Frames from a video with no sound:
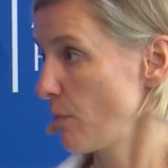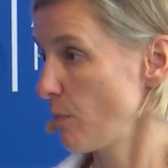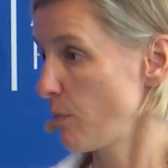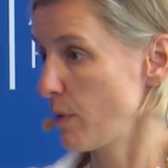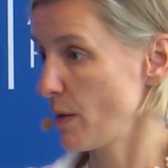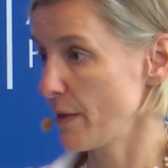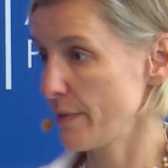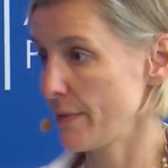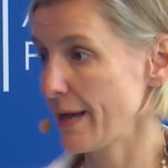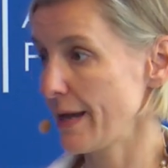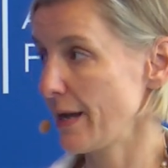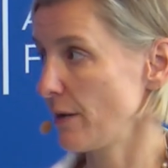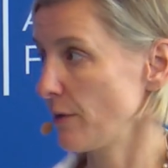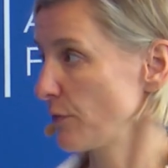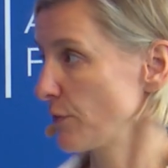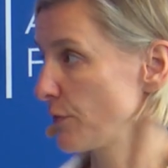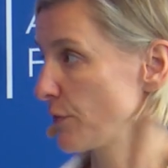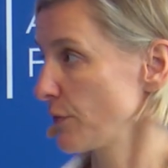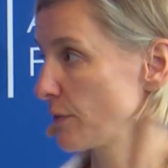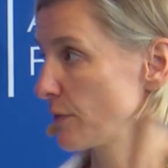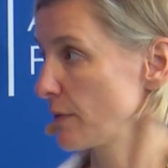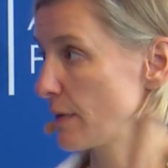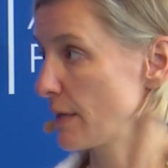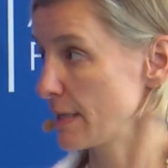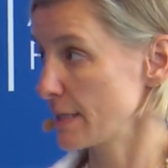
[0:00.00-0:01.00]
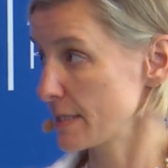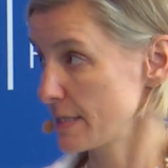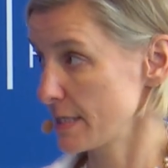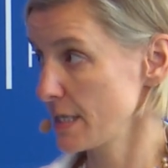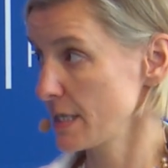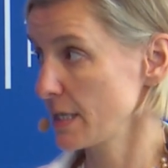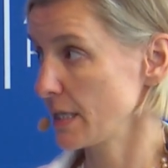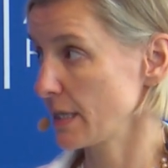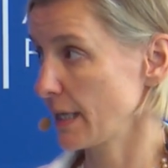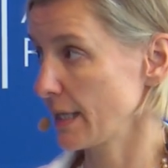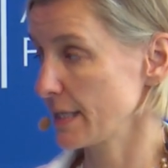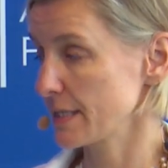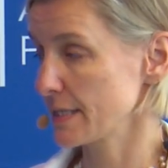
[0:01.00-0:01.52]
without
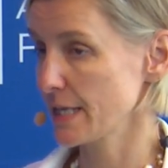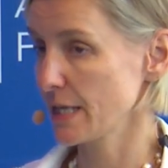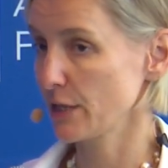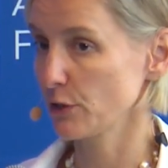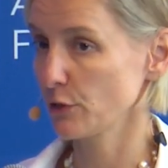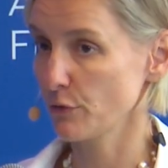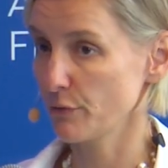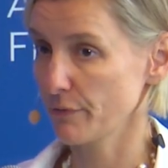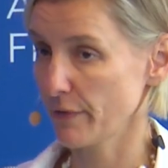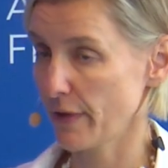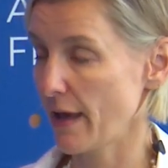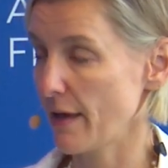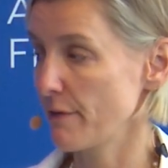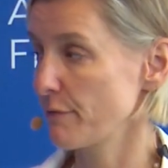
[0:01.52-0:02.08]
seeking consent of